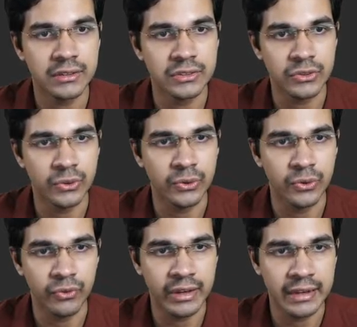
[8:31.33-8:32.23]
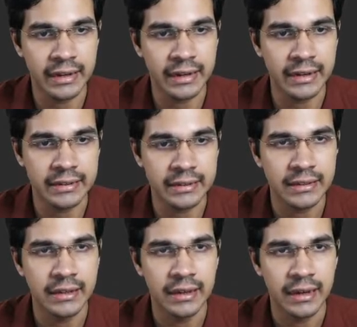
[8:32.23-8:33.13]
So we need
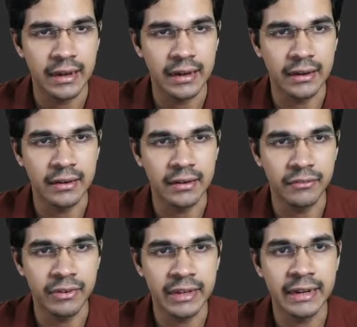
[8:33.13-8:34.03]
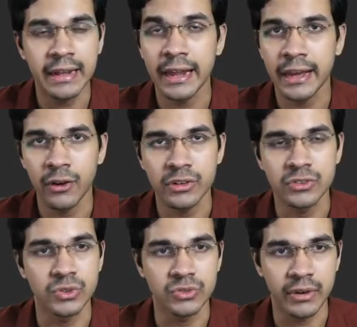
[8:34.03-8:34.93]
a layout
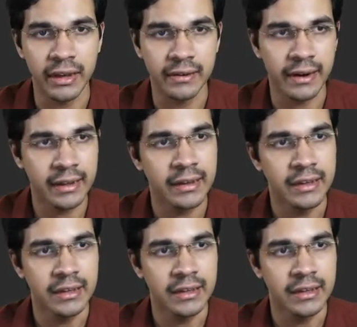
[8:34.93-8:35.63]
resource file, right?